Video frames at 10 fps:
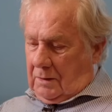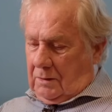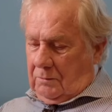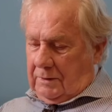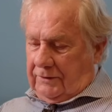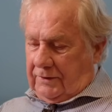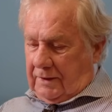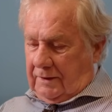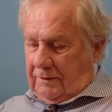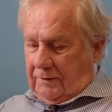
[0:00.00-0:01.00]
I always
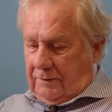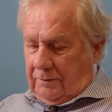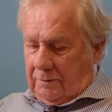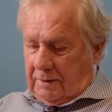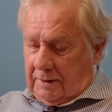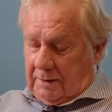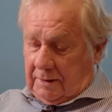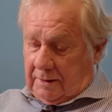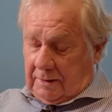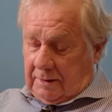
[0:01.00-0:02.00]
say
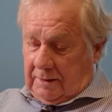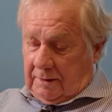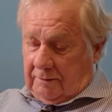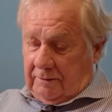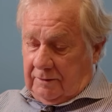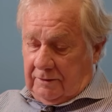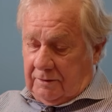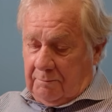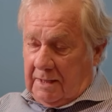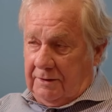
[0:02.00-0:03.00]
to, it's
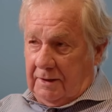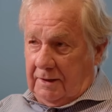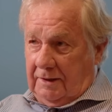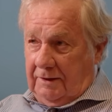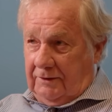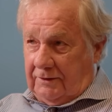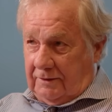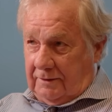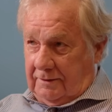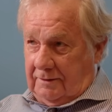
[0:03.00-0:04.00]
the Mondays
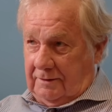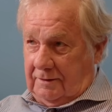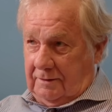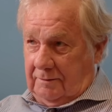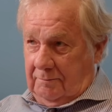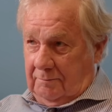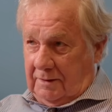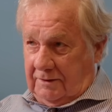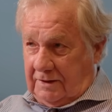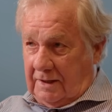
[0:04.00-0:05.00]
to
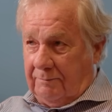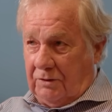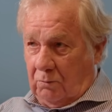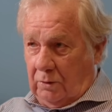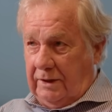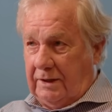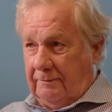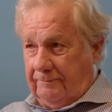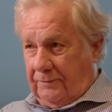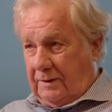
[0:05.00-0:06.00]
set up the week,
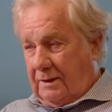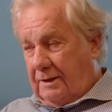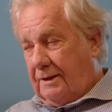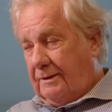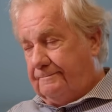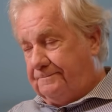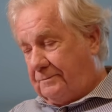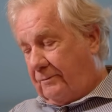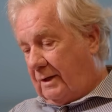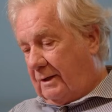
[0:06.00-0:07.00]

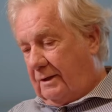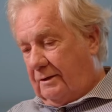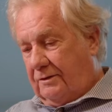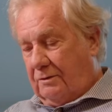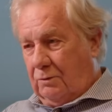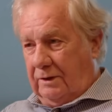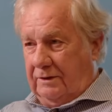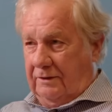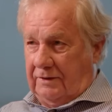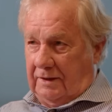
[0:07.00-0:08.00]
and it's the week
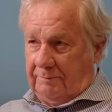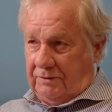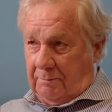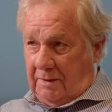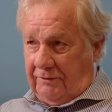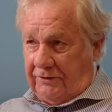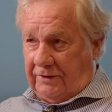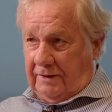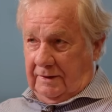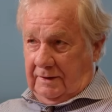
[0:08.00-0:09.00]
to set up the
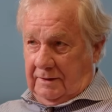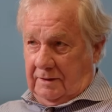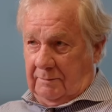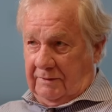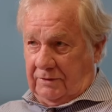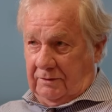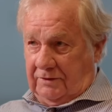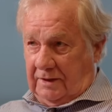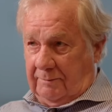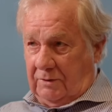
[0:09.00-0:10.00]
months, the months that
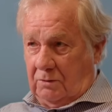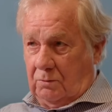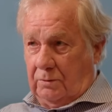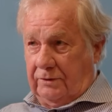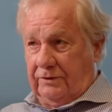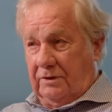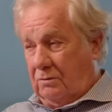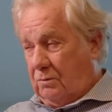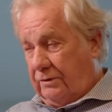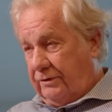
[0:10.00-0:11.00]
set up the quarters, and the
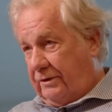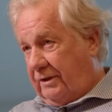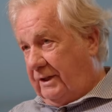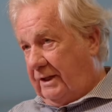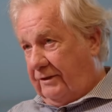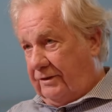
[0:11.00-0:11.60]
quarters the year.